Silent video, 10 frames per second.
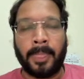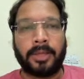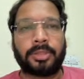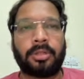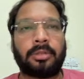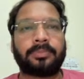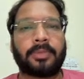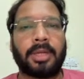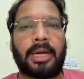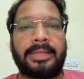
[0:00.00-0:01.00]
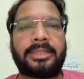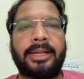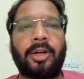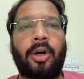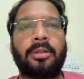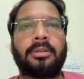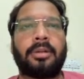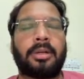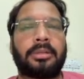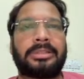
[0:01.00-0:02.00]
So I think on
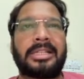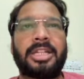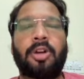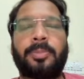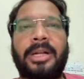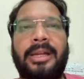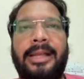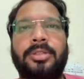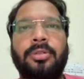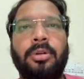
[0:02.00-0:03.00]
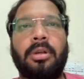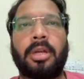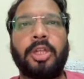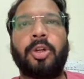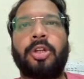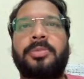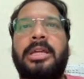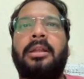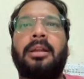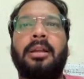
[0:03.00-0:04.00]
Sanjay Gupta Tech School YouTube
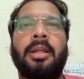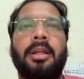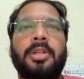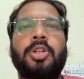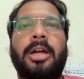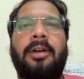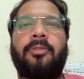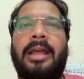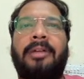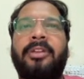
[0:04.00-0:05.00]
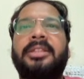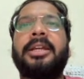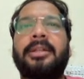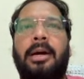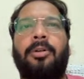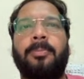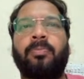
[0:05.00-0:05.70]
channel, you have everything now.